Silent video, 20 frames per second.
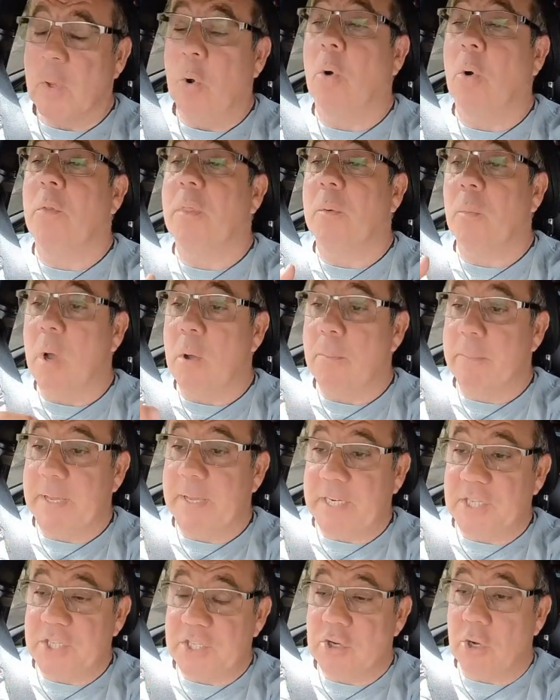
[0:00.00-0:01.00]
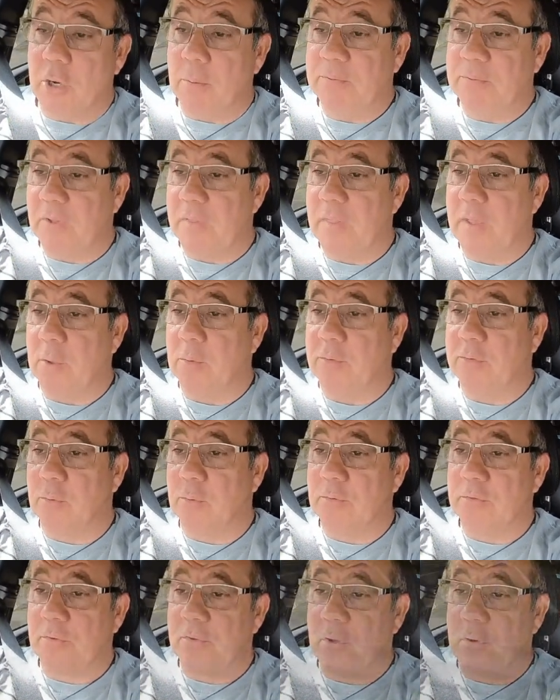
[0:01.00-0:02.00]
or there won't be any shops and those
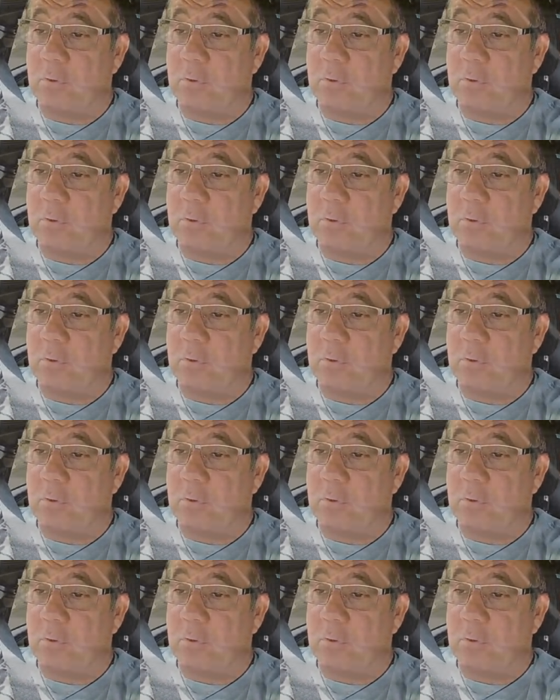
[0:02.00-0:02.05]
sorts